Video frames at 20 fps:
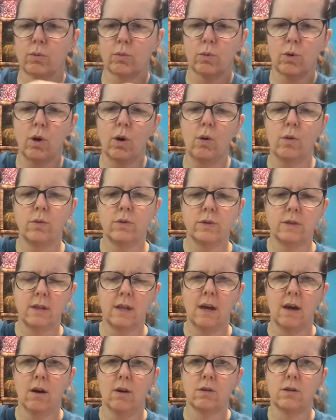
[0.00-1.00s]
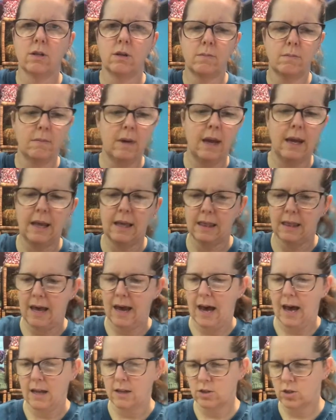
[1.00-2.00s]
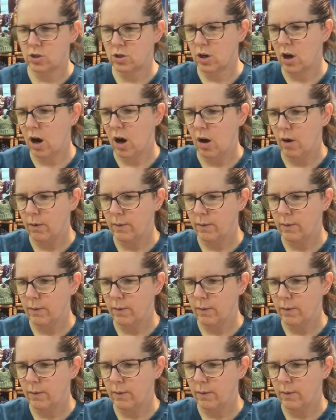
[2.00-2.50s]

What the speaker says: rows there to make that. So